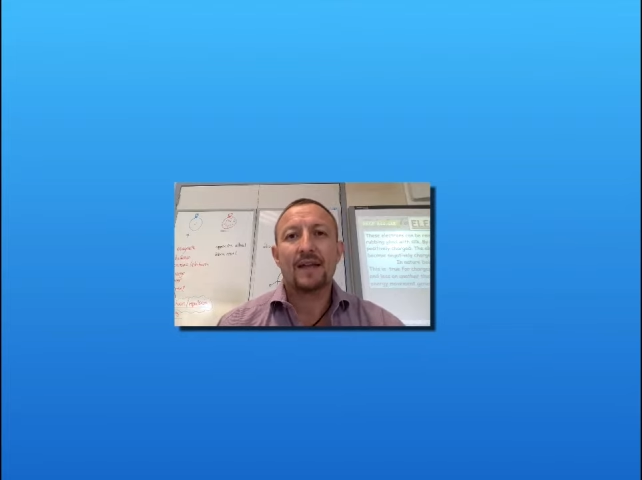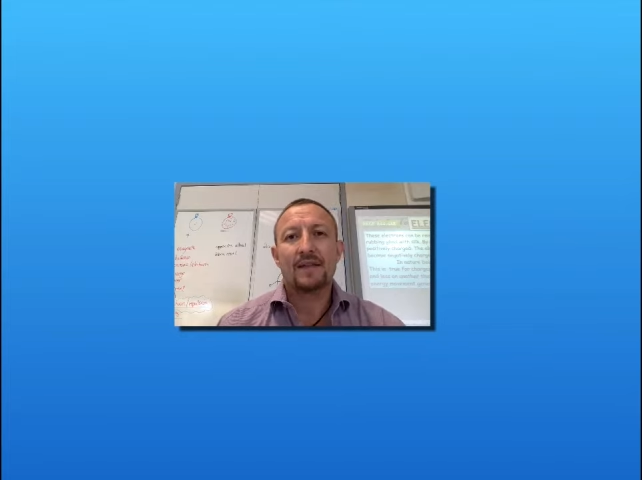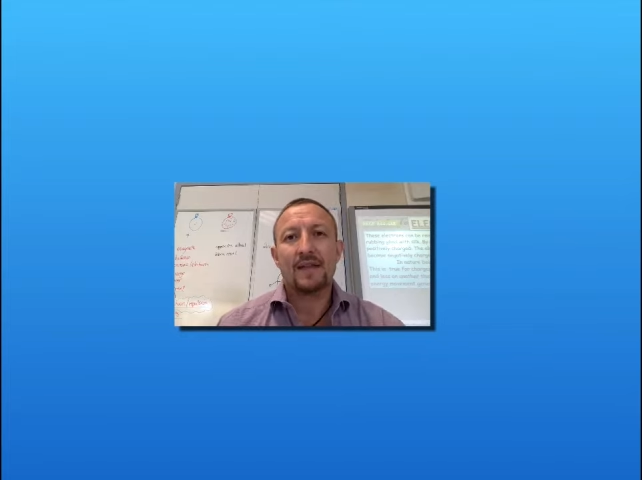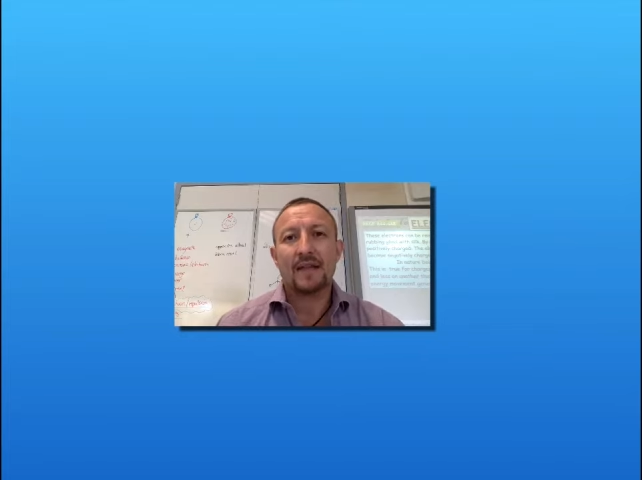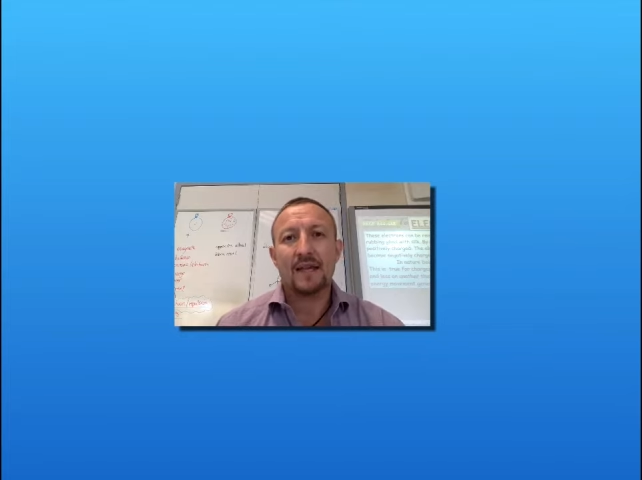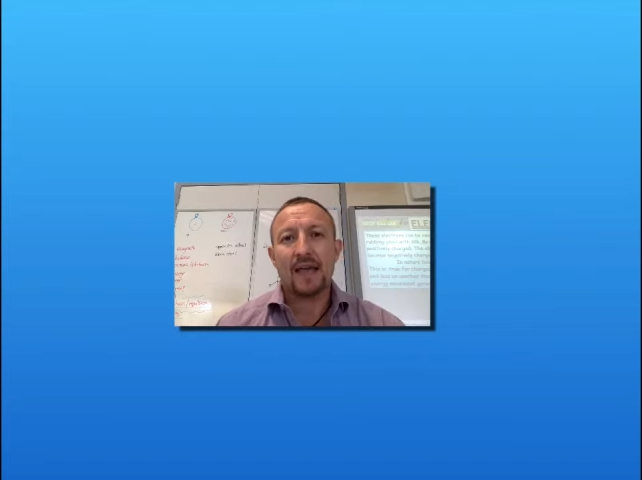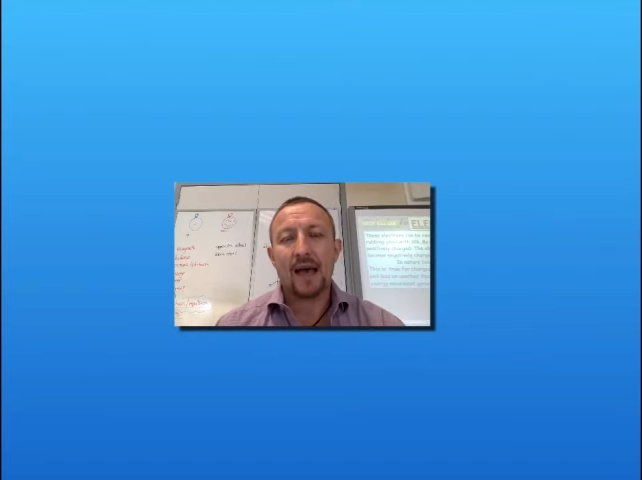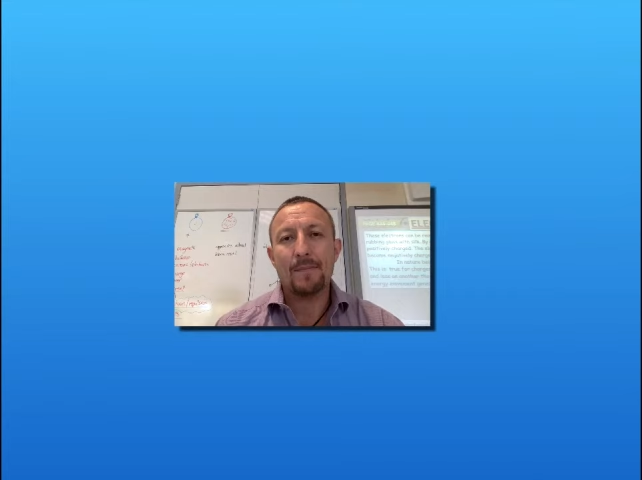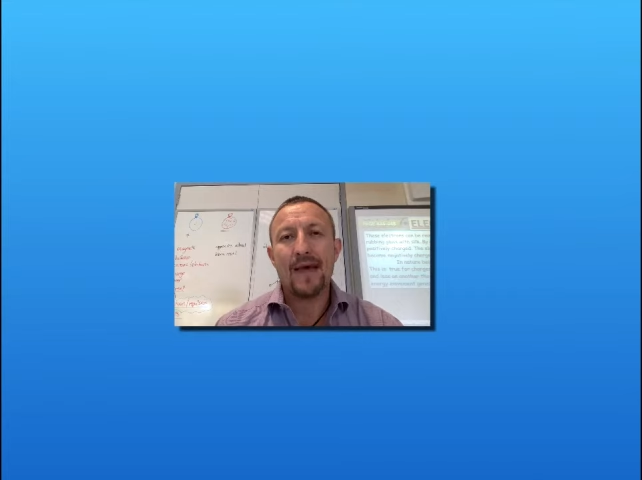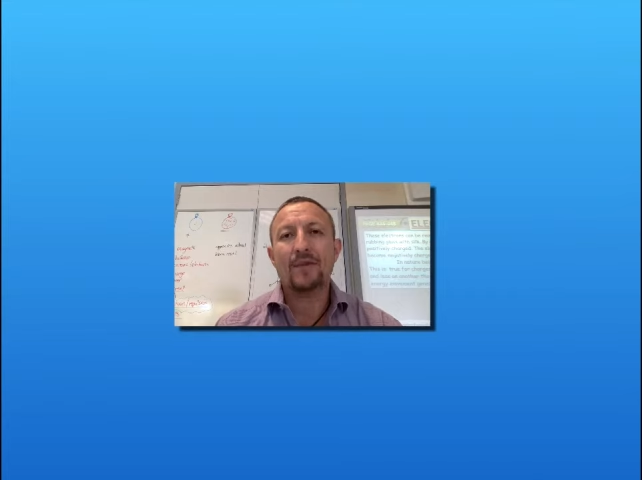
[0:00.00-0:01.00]
the
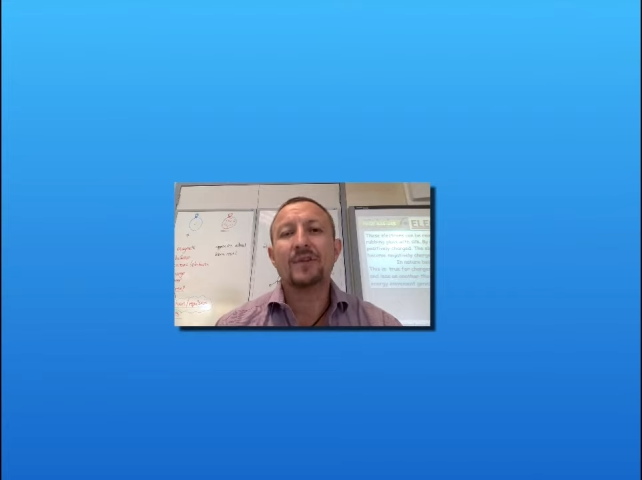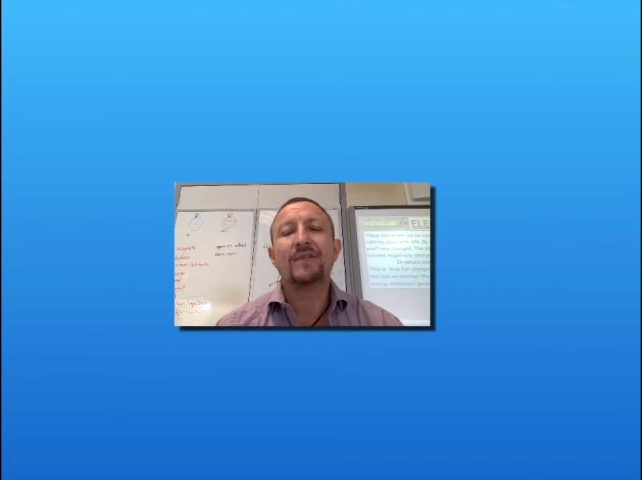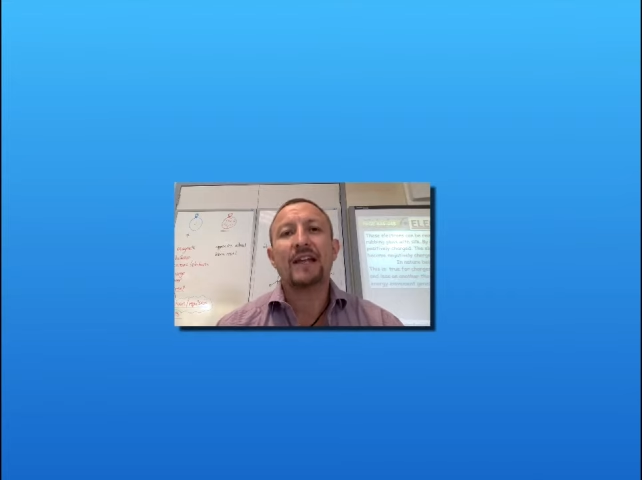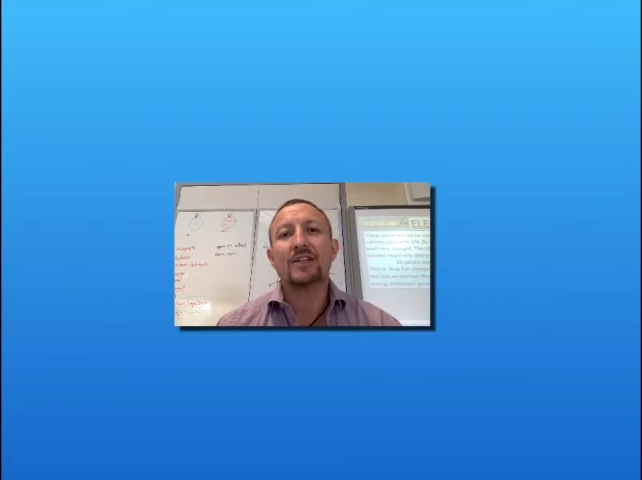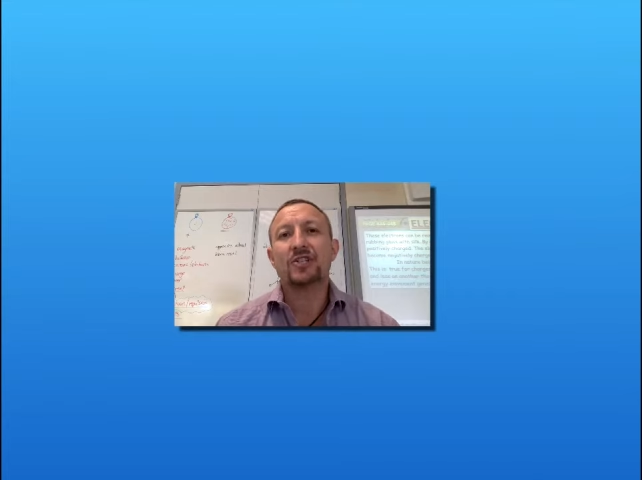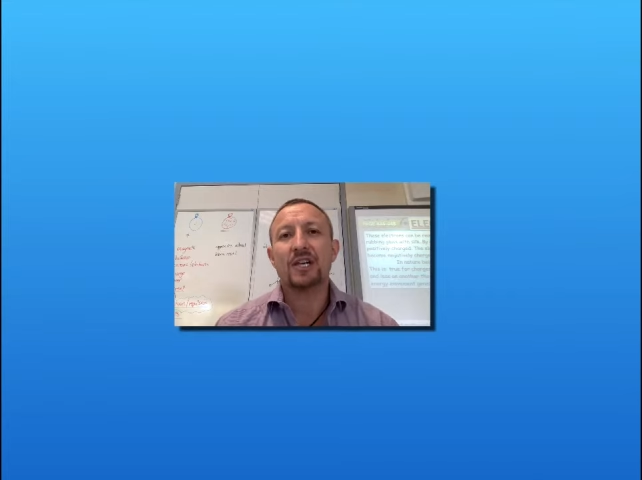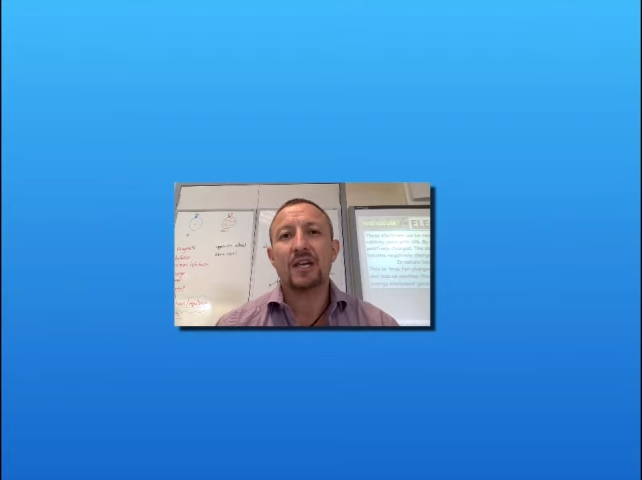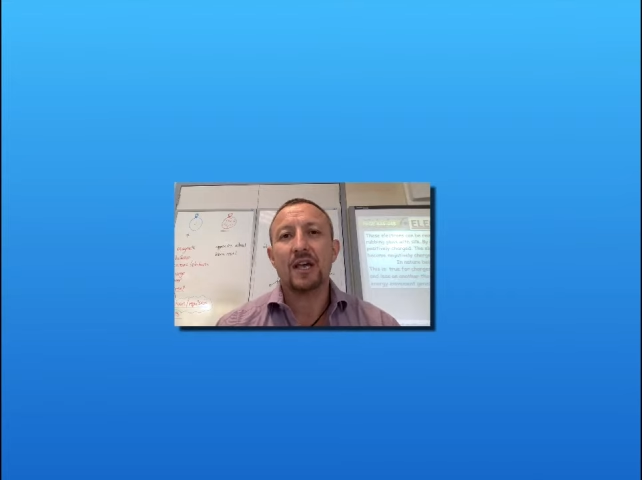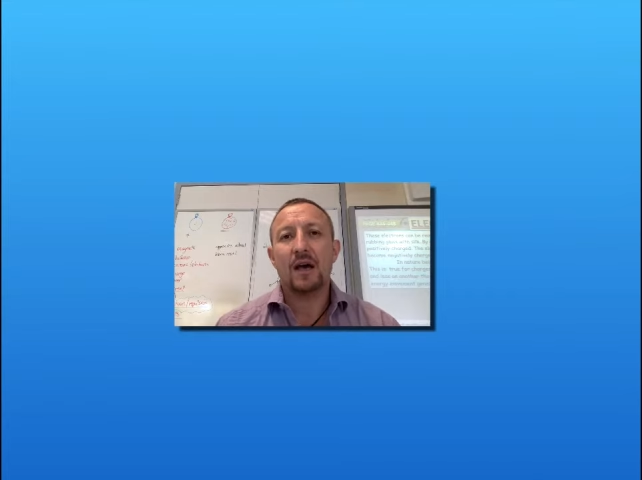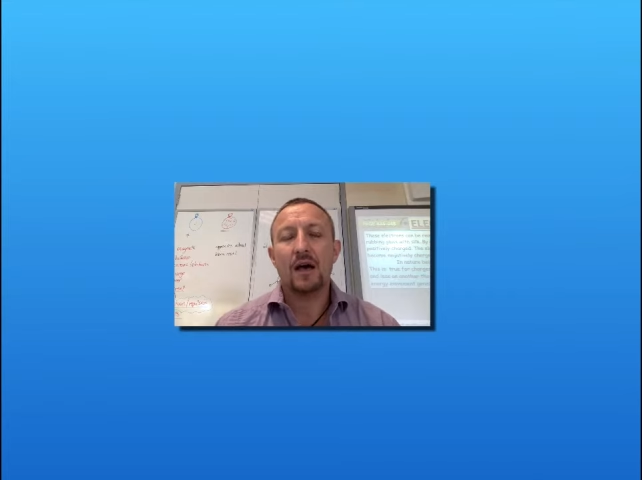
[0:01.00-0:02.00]
amount of energy